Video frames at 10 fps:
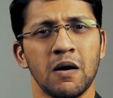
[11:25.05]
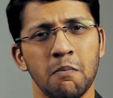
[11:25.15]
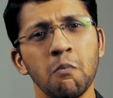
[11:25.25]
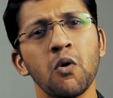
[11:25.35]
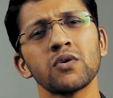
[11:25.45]

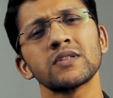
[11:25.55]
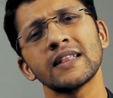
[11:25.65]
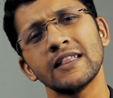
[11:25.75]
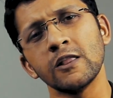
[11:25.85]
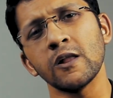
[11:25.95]
More
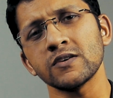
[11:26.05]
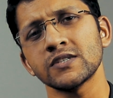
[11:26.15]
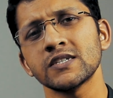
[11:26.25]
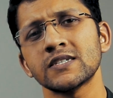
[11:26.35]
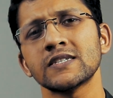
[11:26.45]
than
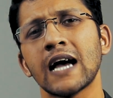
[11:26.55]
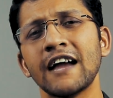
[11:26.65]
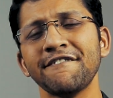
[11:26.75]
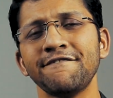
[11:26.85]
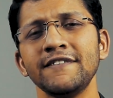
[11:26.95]
losses,
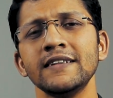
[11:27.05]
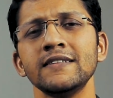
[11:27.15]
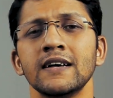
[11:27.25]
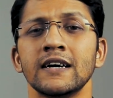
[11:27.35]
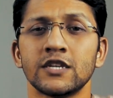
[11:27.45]
I
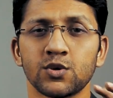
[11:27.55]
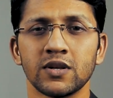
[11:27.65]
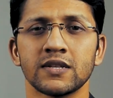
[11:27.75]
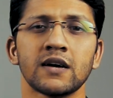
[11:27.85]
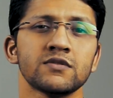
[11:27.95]
feel
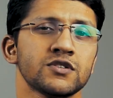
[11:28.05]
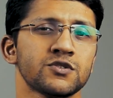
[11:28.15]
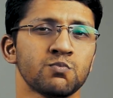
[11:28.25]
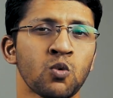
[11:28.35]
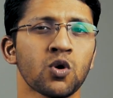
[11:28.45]
12th house
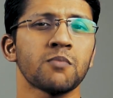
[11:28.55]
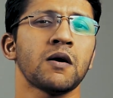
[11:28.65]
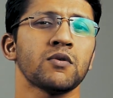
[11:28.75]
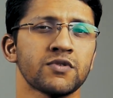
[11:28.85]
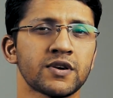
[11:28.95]
is more
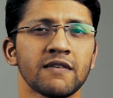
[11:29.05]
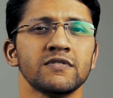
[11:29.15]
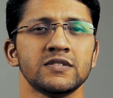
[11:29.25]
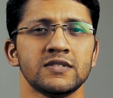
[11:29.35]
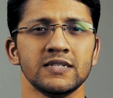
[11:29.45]
about
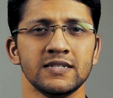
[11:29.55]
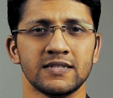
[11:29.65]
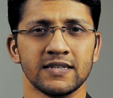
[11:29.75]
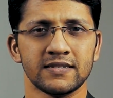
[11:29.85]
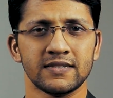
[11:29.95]
travels these
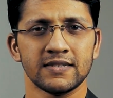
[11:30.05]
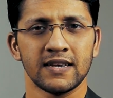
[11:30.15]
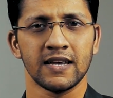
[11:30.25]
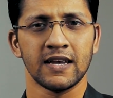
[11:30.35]
days.